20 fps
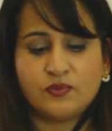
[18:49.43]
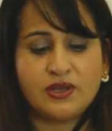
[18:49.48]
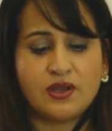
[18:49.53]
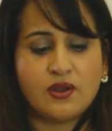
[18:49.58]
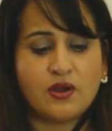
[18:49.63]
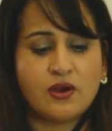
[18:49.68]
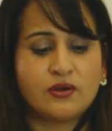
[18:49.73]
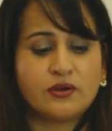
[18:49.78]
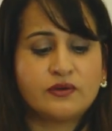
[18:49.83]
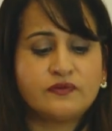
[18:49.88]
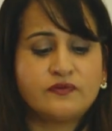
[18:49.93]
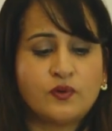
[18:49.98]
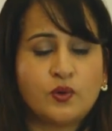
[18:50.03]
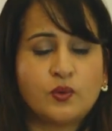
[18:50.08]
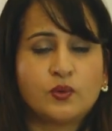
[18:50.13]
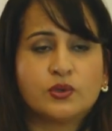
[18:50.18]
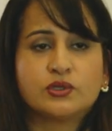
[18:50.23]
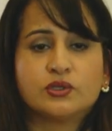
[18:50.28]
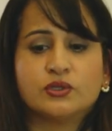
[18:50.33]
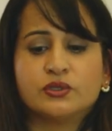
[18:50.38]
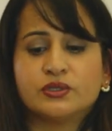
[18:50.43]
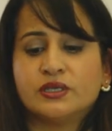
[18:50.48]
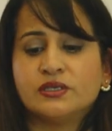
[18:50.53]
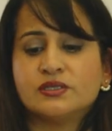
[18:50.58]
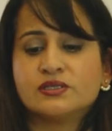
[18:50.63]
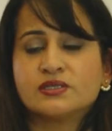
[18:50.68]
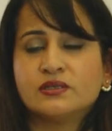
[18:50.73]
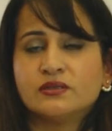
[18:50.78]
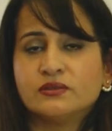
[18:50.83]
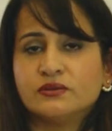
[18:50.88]
we are a forward-looking
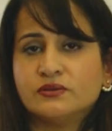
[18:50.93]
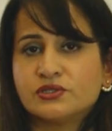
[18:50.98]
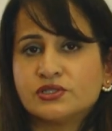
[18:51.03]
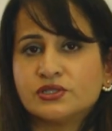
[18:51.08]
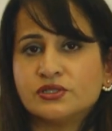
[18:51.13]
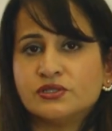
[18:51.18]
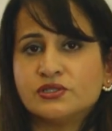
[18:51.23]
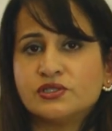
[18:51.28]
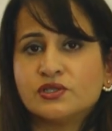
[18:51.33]
solution,